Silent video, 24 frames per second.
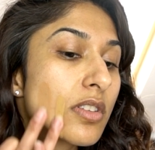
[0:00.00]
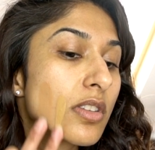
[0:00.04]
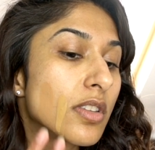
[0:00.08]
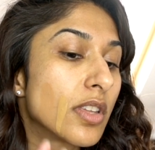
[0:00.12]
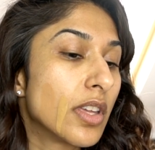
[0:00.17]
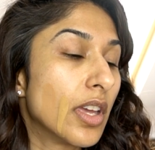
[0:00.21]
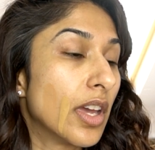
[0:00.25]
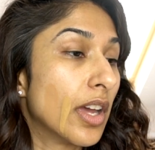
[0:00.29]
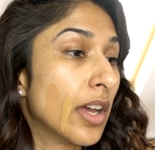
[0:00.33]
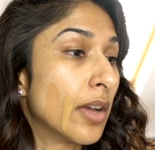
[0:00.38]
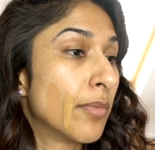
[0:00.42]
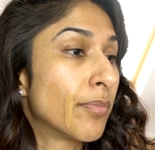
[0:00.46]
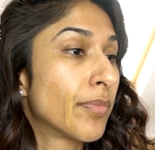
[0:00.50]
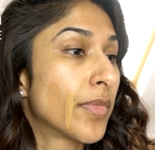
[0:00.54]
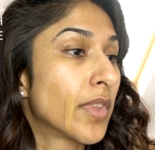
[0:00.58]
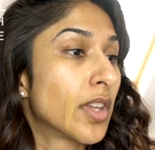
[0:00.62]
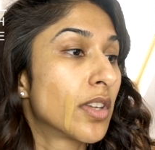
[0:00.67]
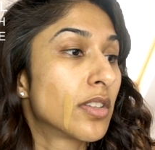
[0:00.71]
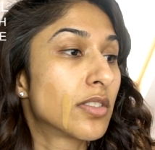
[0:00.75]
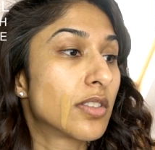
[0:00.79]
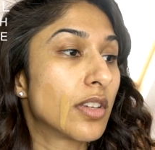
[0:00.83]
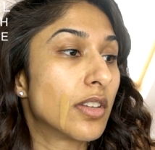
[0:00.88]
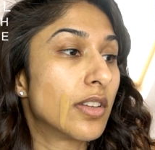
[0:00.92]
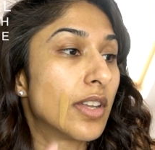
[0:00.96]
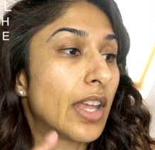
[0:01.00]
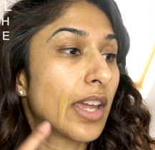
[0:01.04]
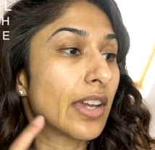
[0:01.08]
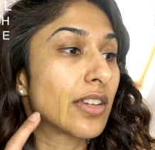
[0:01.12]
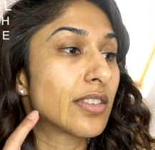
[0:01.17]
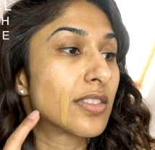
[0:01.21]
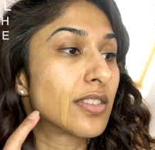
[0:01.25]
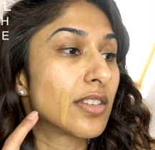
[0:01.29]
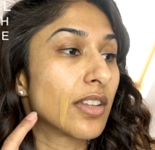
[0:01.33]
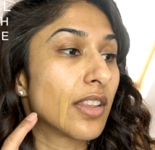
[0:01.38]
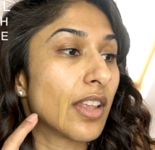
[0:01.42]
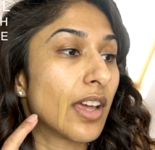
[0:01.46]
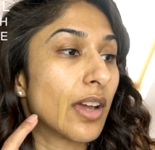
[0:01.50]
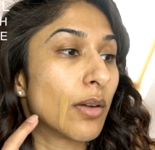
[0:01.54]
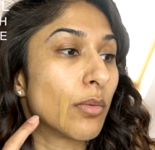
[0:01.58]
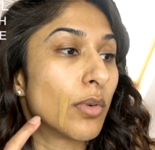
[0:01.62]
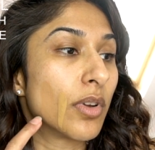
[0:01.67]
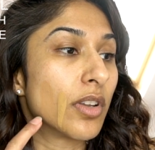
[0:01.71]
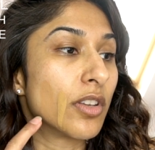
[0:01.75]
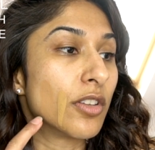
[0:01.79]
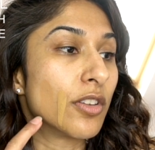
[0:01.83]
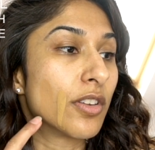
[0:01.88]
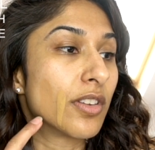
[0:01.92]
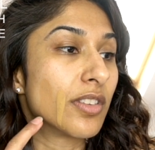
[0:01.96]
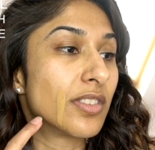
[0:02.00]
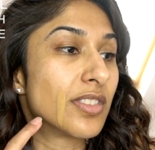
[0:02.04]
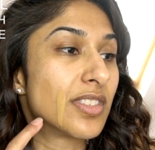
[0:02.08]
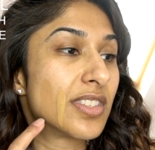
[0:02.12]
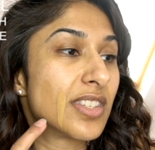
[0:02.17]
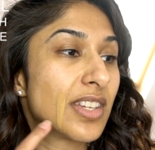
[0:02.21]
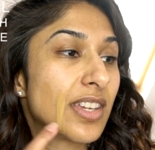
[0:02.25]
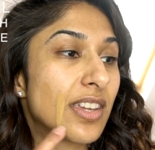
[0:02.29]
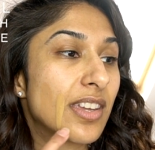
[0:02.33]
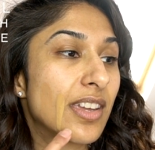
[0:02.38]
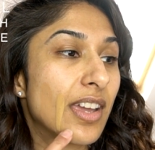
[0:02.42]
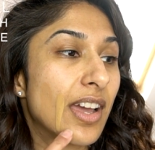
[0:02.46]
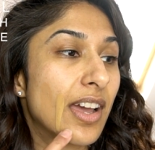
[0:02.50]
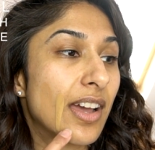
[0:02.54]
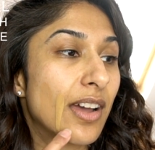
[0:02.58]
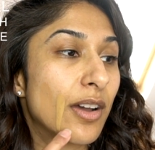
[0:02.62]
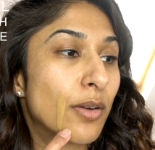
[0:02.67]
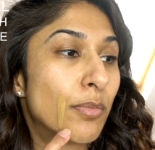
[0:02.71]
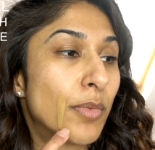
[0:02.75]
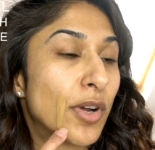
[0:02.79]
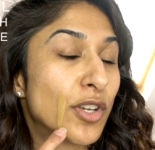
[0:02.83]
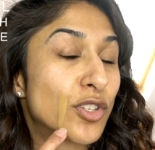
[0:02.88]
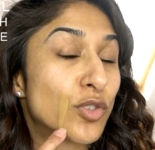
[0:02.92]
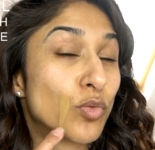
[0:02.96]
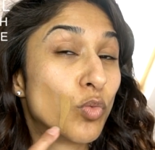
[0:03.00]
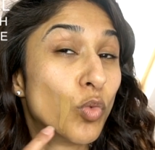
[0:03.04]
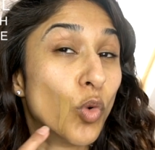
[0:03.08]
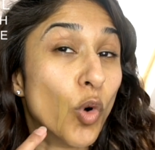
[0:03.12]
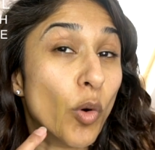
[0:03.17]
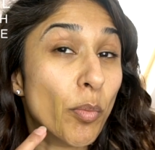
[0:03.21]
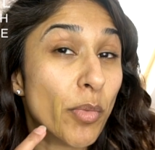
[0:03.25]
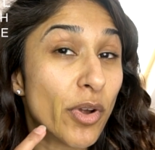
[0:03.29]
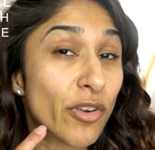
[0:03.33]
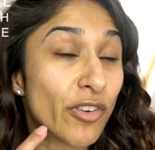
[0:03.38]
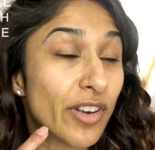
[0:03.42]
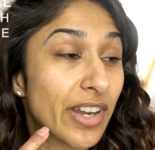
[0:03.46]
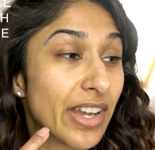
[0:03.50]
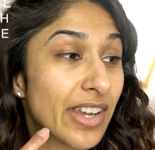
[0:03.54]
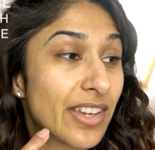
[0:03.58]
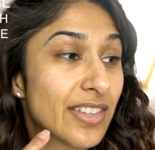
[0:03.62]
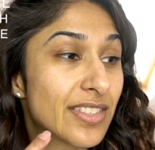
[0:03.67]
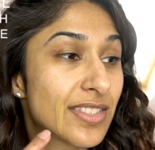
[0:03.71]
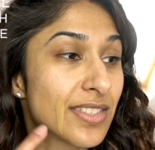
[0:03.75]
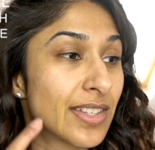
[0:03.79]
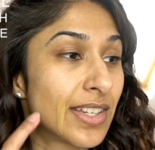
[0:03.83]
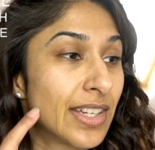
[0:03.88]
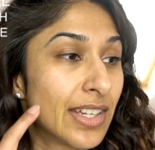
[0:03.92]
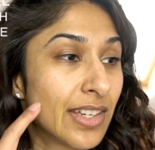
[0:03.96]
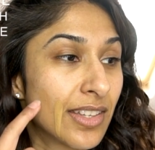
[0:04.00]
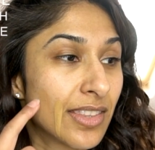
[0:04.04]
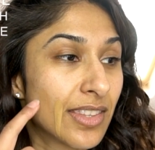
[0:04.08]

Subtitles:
Yeah, so next to that one you can see how much warmer it is.